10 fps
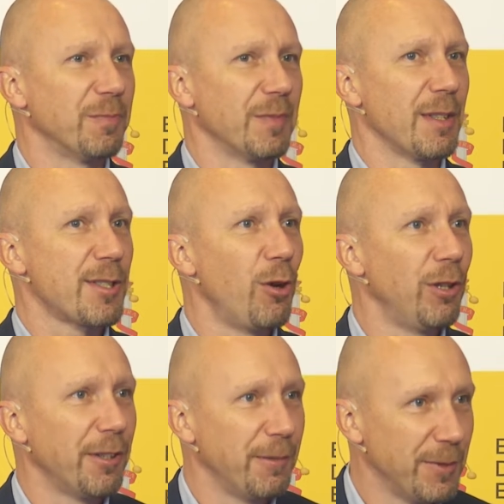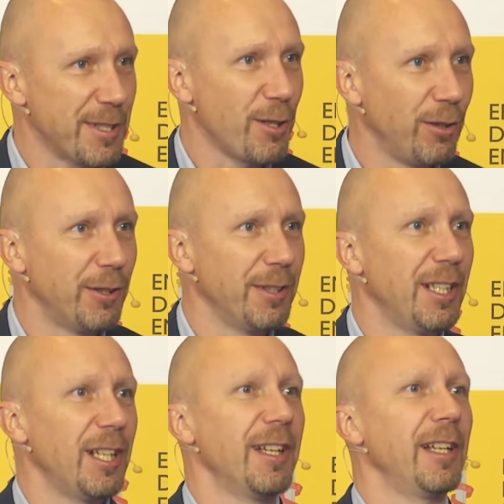solar
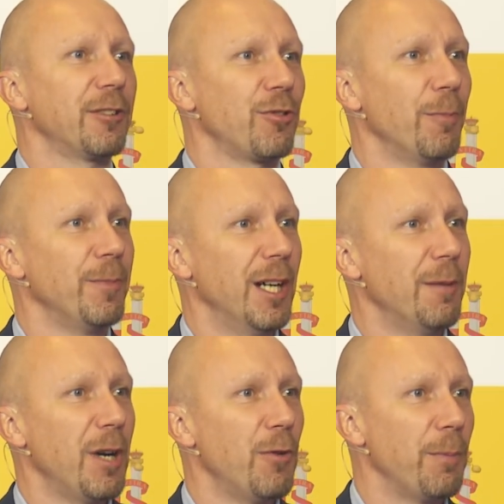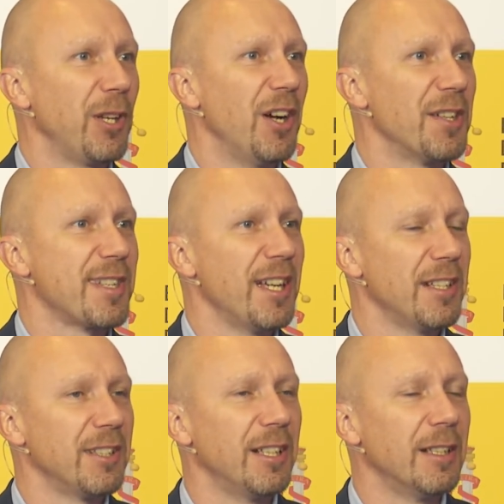electro power plants,
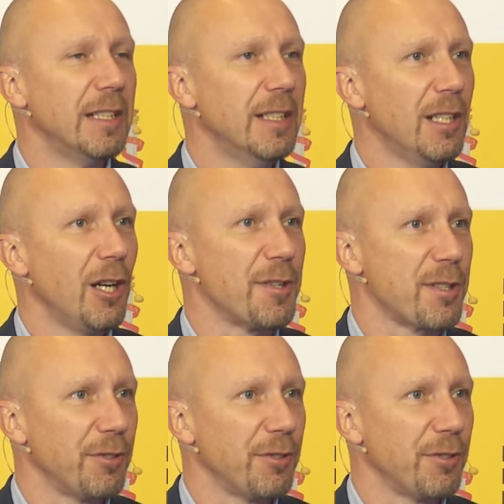and also